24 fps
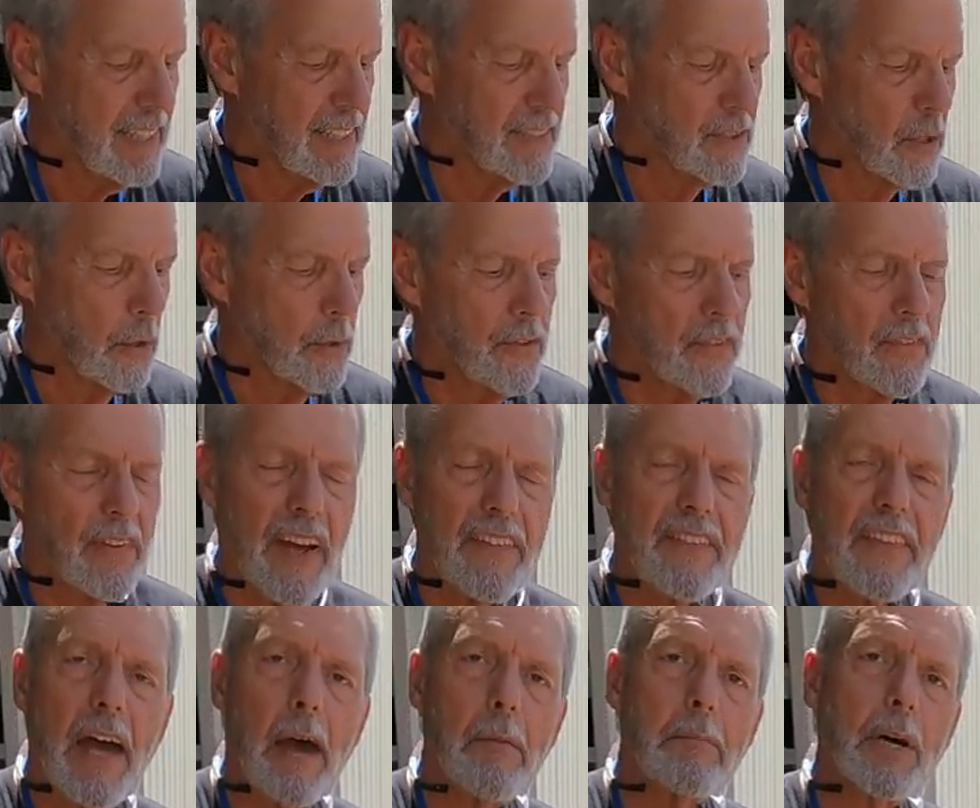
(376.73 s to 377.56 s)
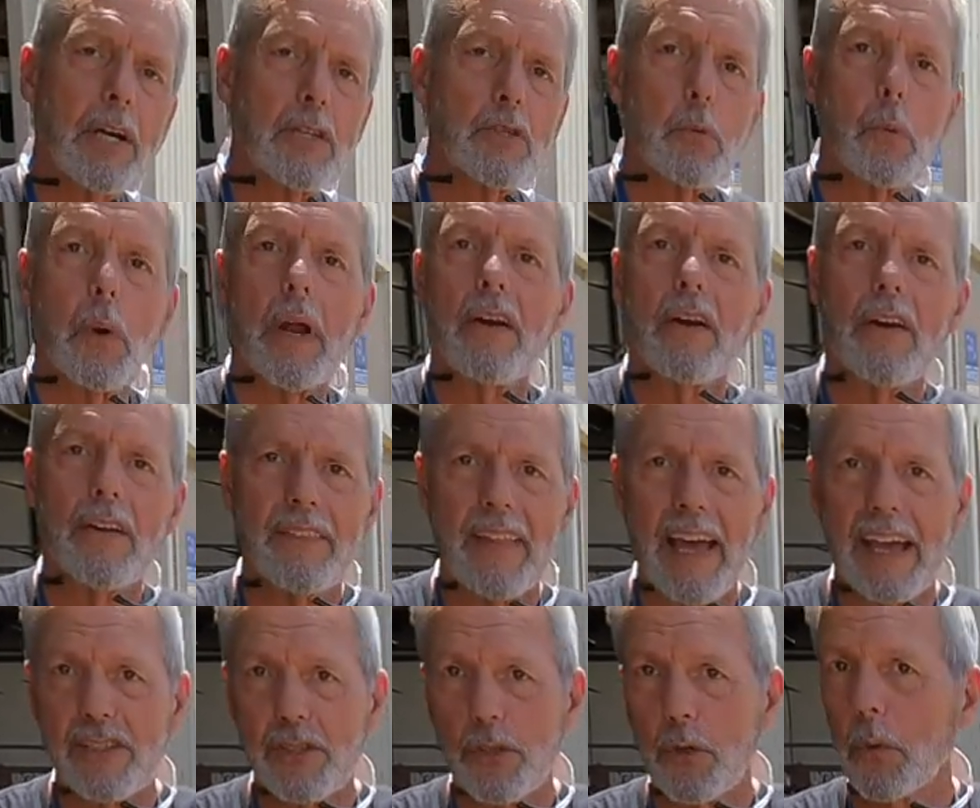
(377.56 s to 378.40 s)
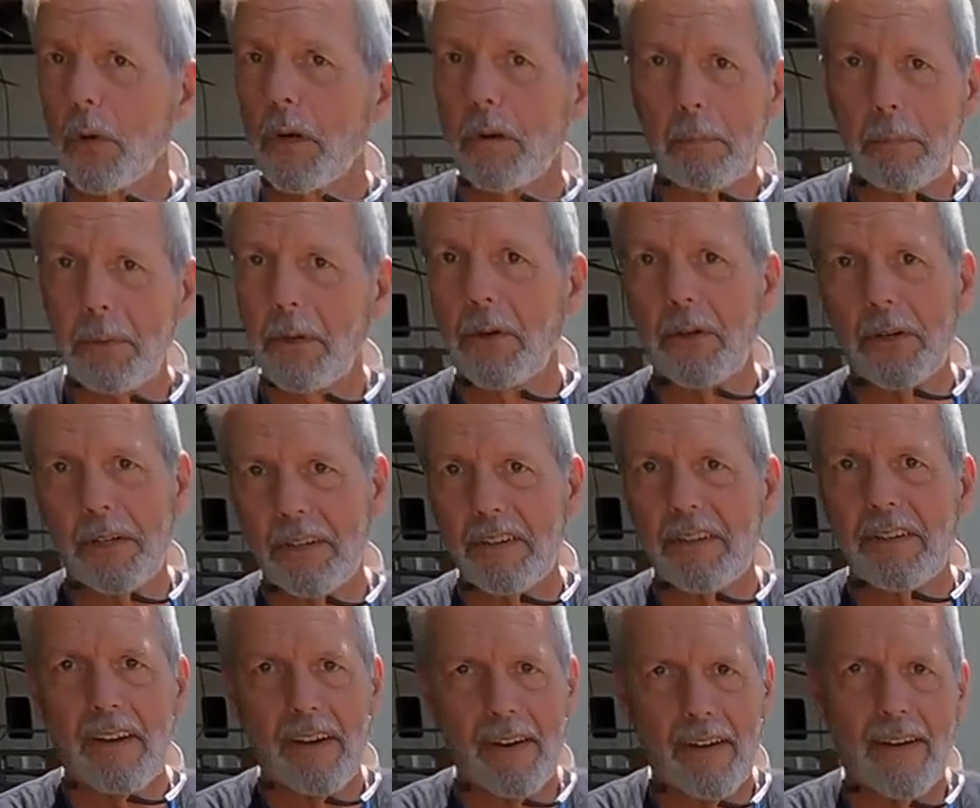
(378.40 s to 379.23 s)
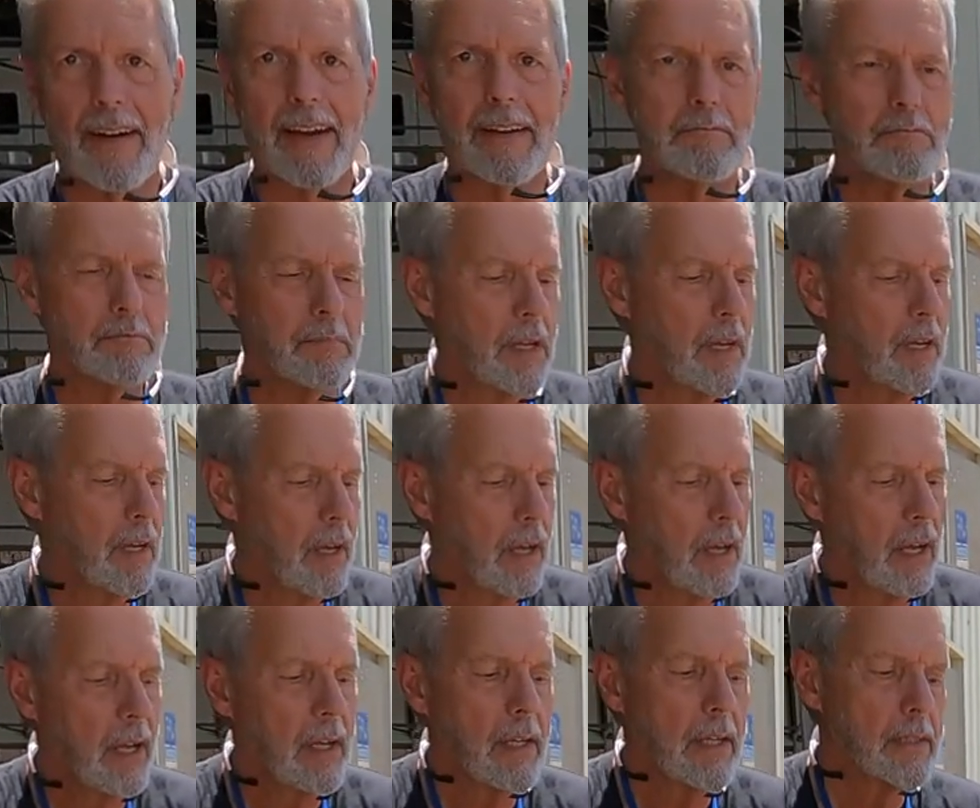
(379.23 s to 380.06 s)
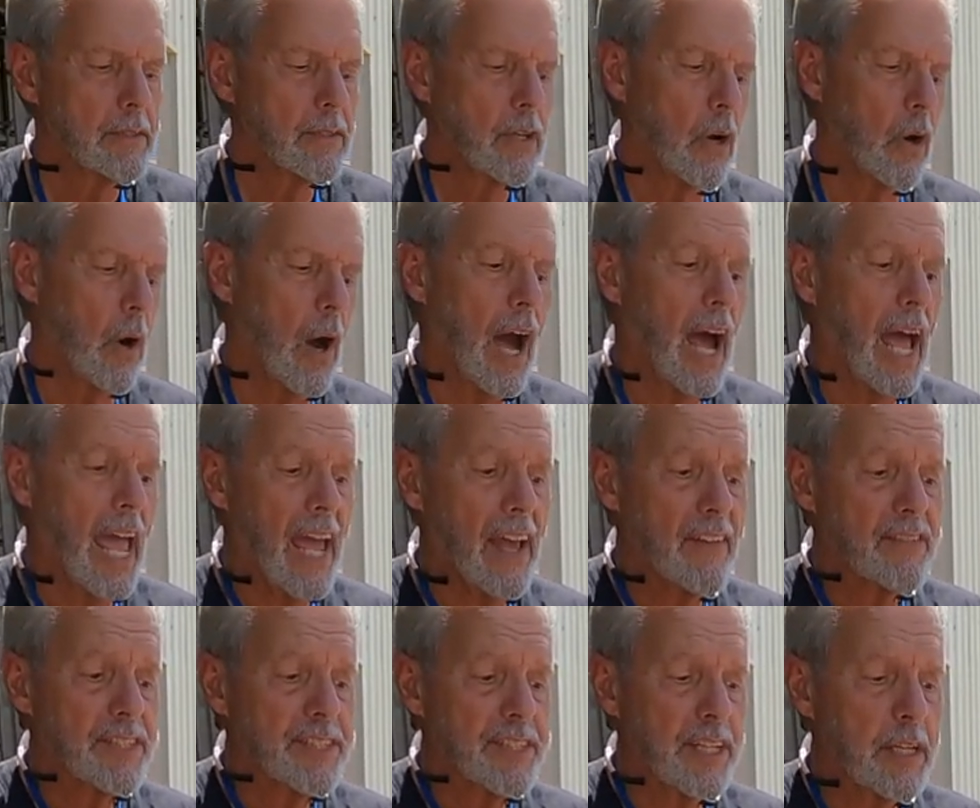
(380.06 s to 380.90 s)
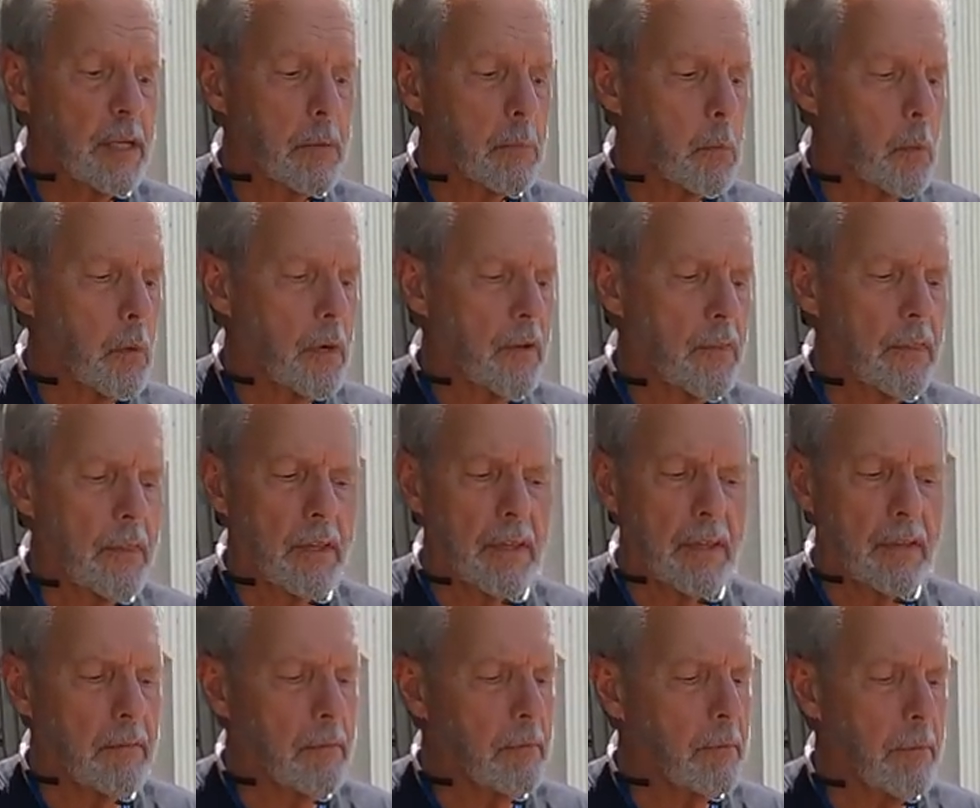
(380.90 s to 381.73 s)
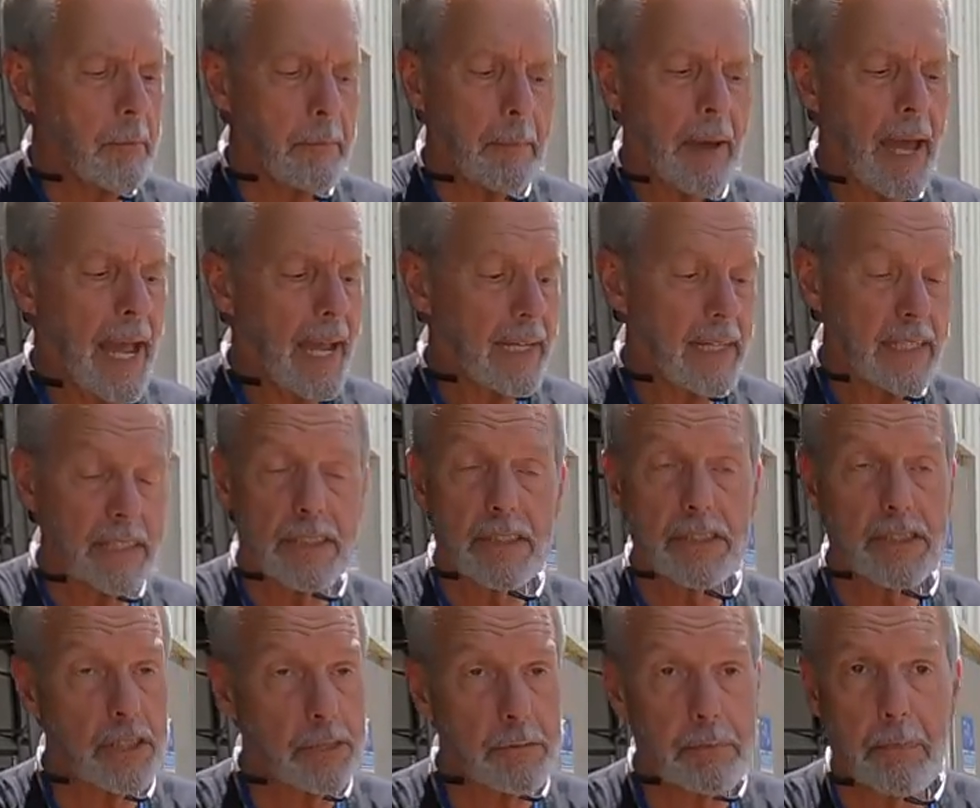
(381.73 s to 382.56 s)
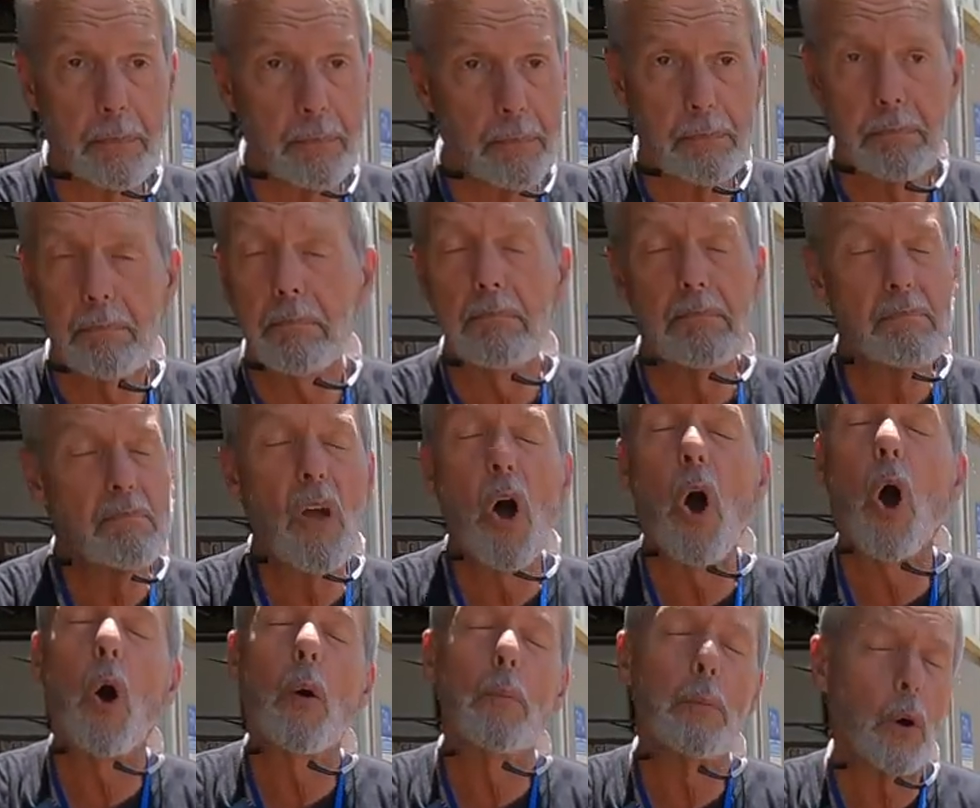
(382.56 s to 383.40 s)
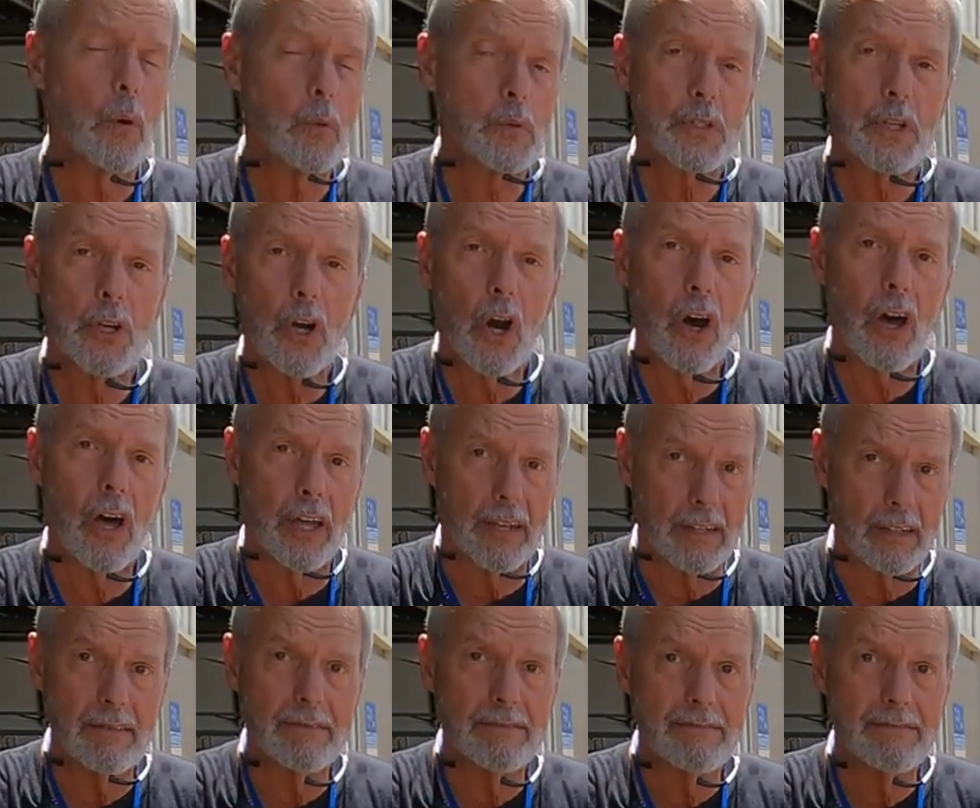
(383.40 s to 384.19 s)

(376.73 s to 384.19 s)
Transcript: So you've got that much wear in that short a period of time. So I have seen them where the magnet is just almost gone.